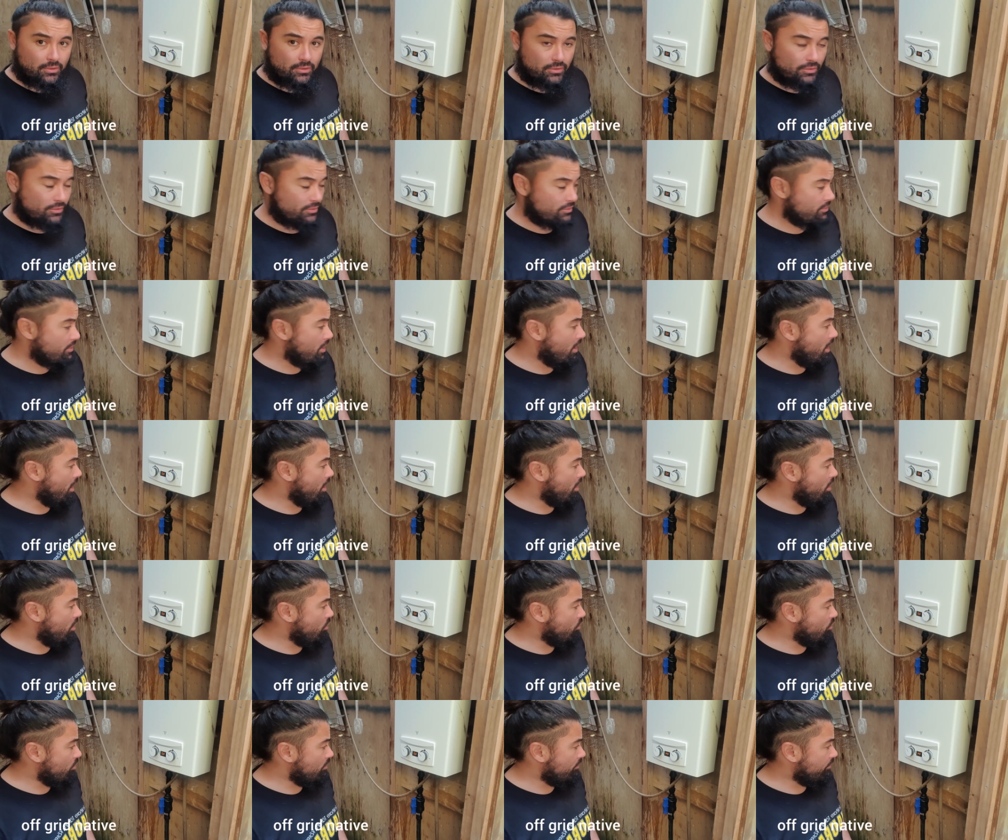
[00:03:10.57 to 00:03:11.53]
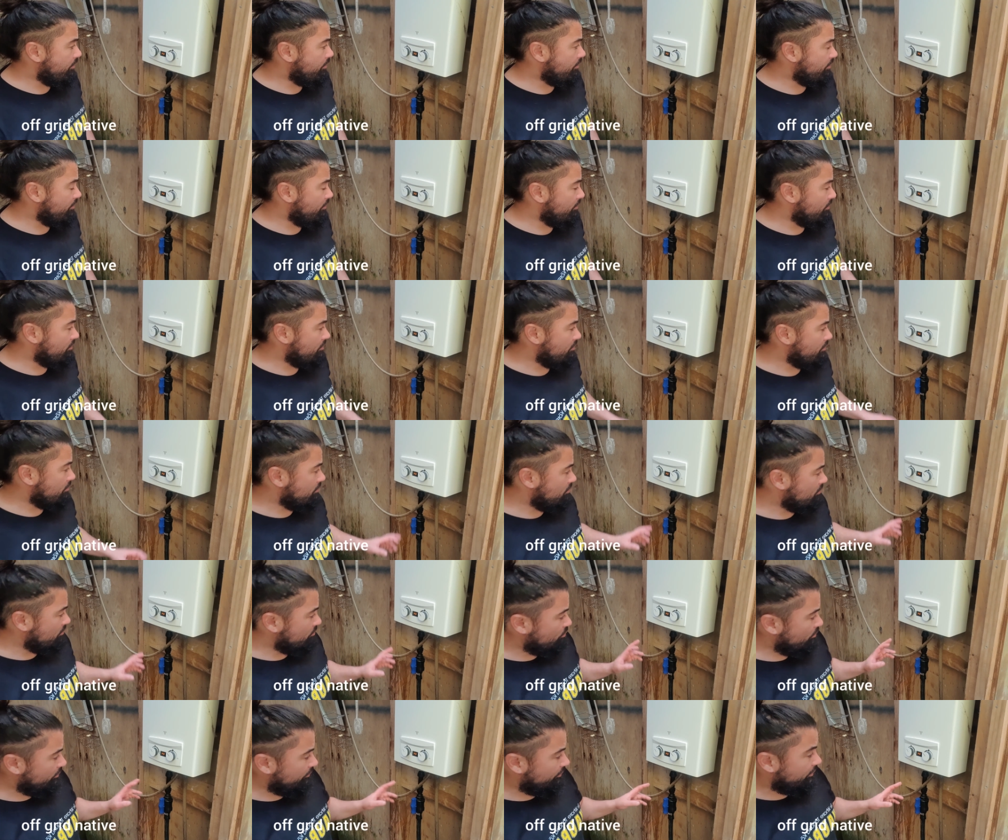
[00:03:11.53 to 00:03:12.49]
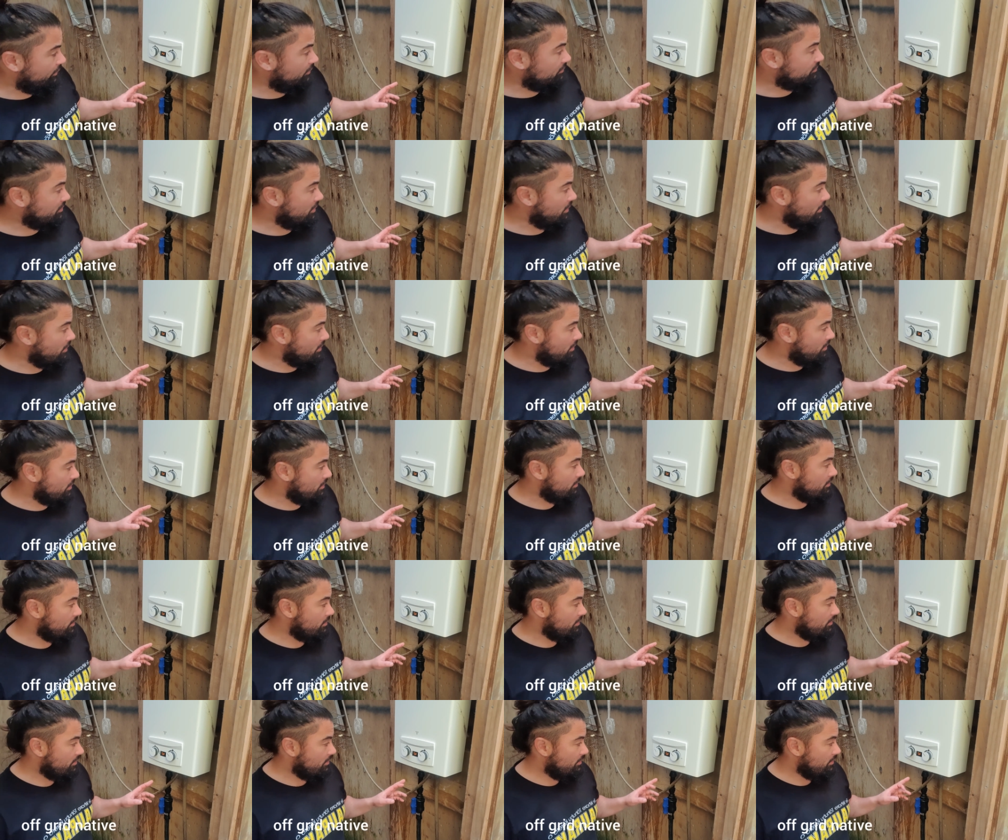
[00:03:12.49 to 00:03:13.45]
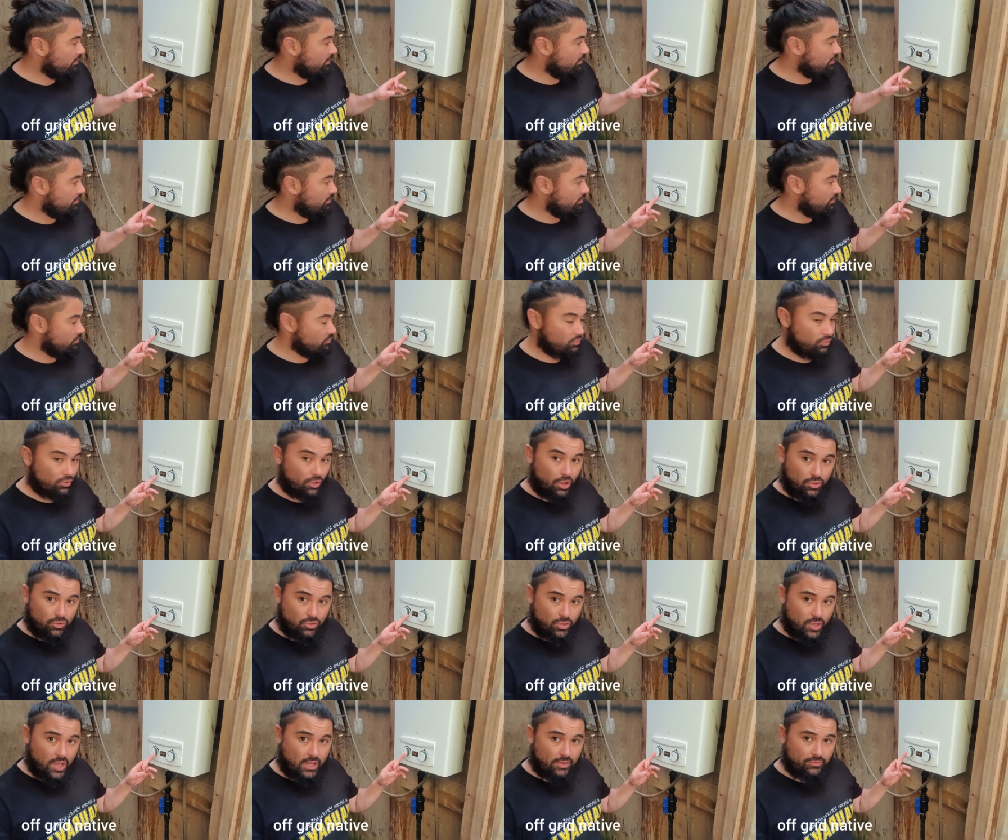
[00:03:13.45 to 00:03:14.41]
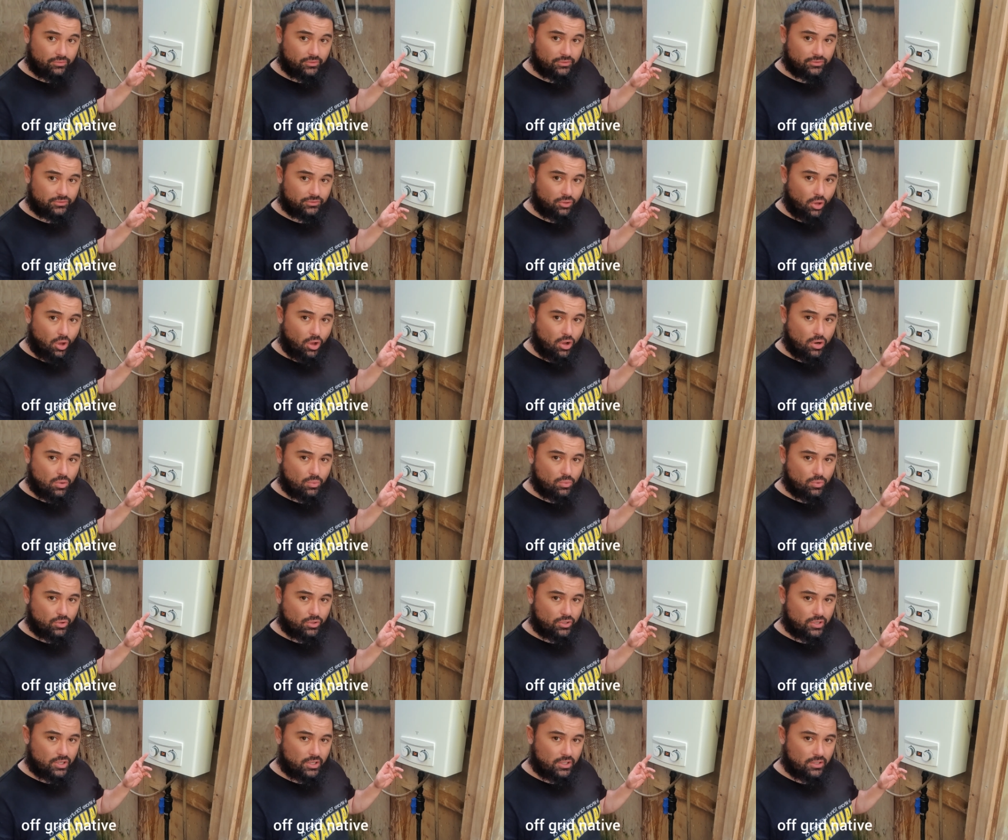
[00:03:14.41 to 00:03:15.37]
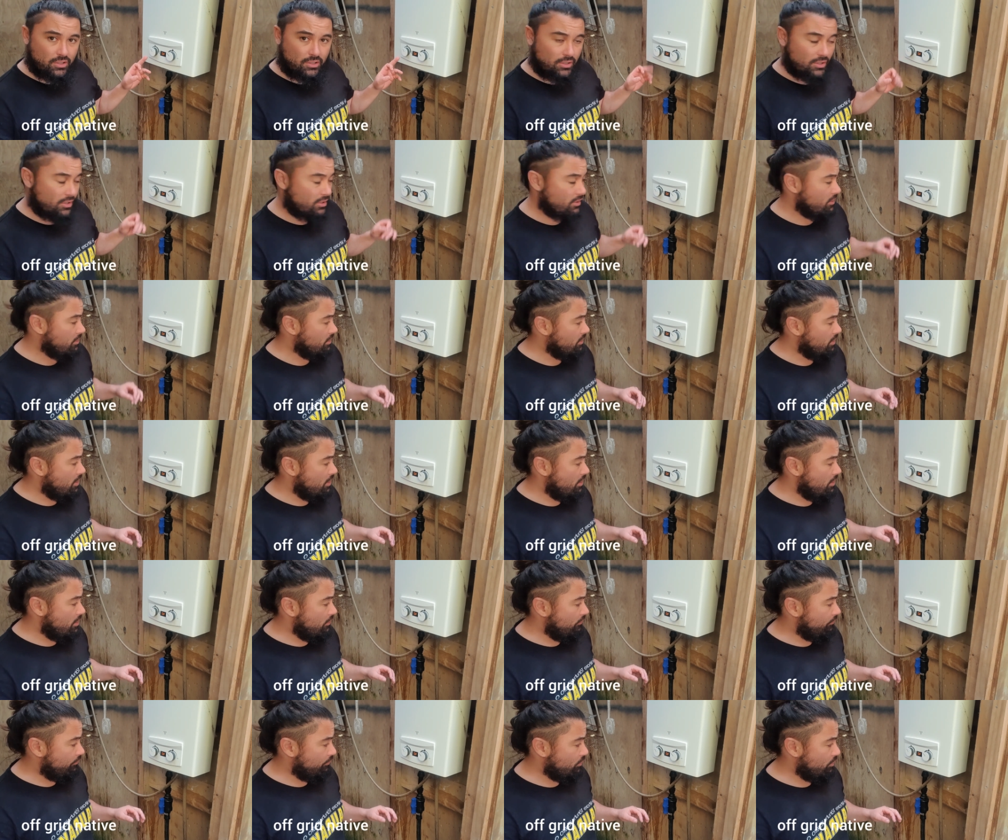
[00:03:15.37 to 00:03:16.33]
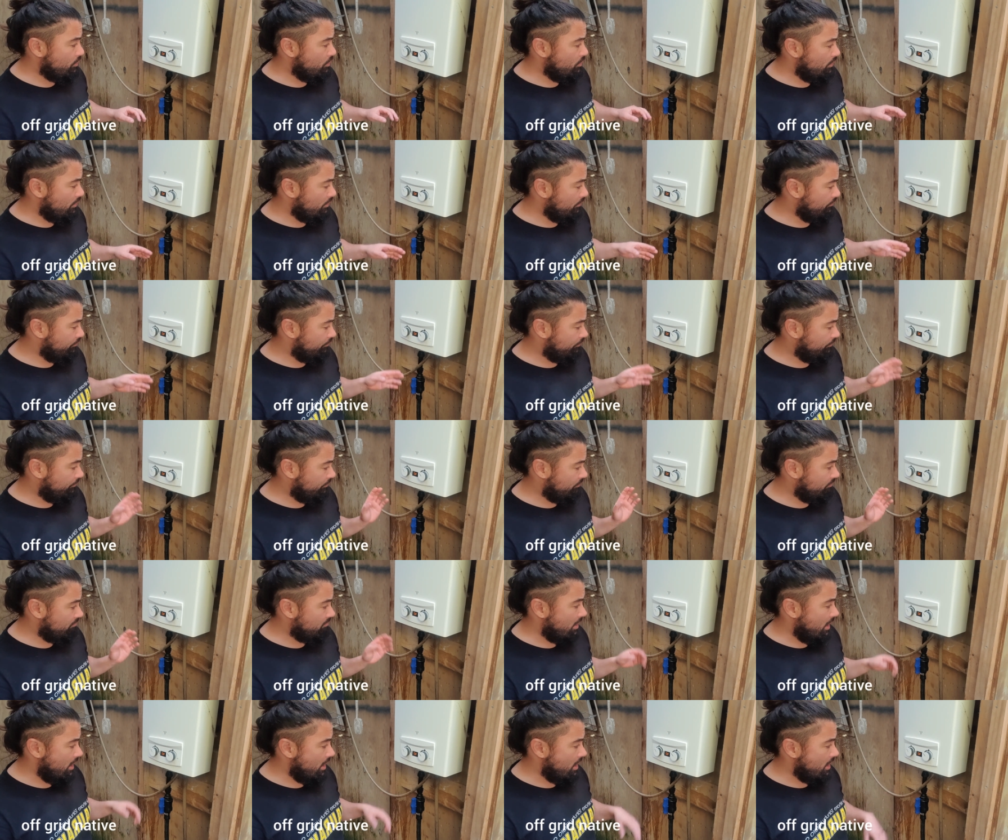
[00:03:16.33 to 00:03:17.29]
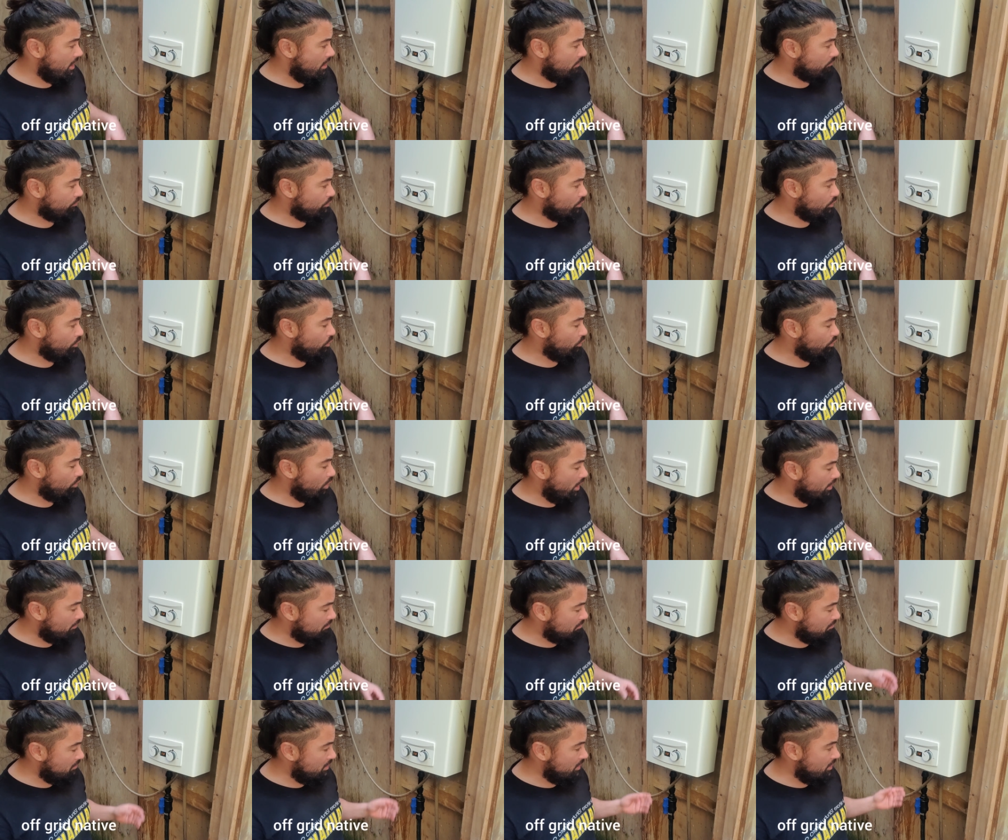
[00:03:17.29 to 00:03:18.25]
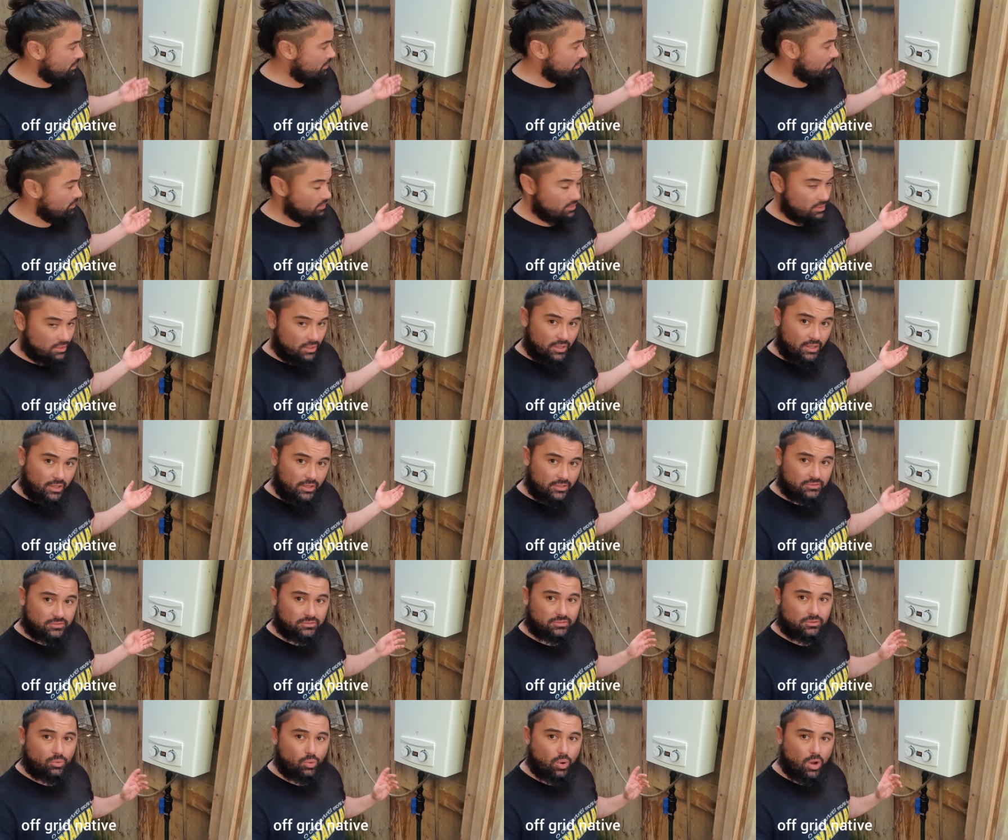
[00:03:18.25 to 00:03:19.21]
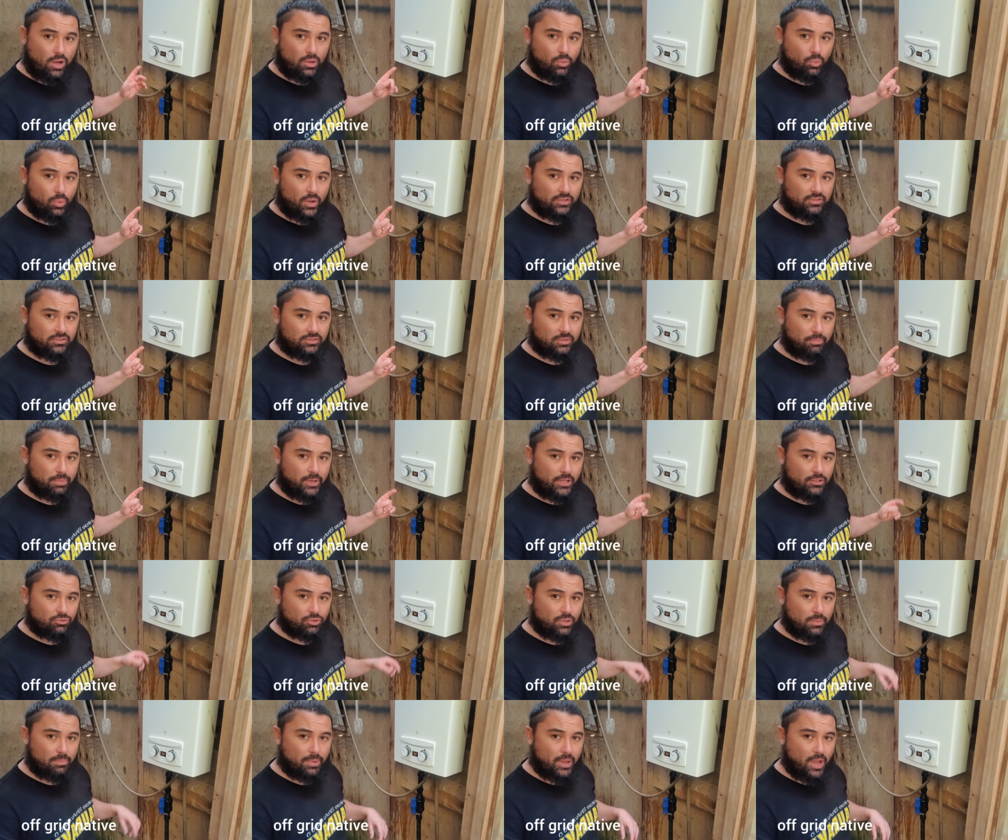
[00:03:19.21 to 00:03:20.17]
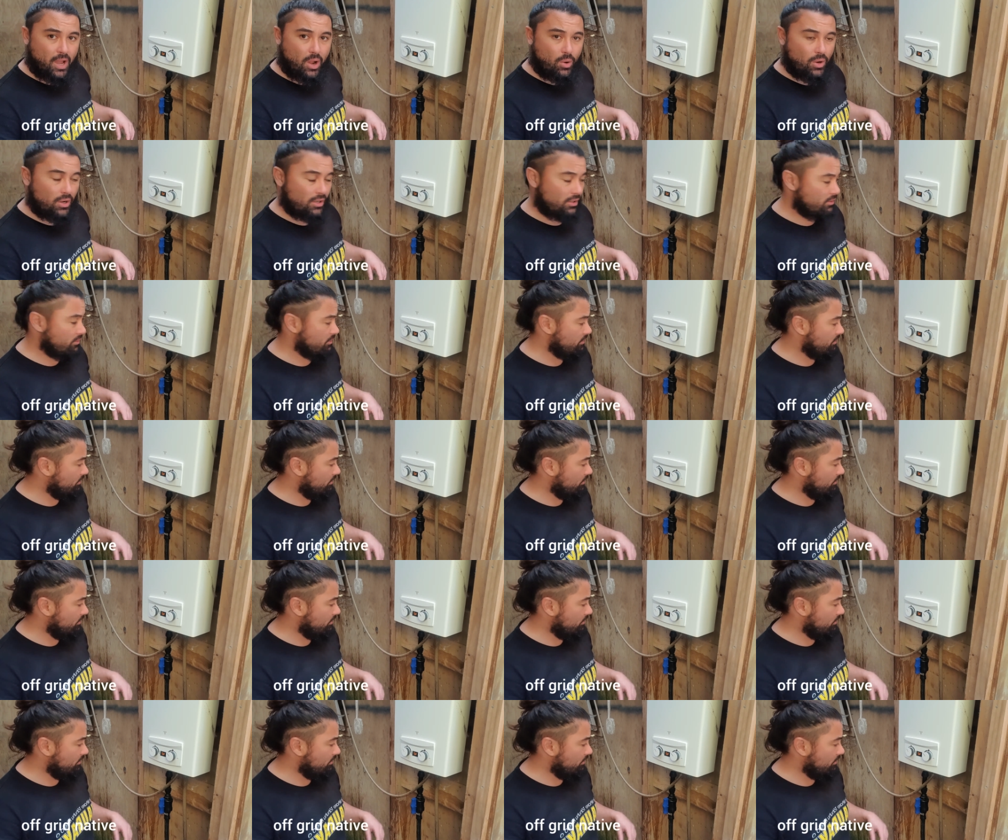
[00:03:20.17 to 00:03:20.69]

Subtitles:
Now with this here, you know, you have this dial working, and if you live rural like me, it's quite a waste of battery power.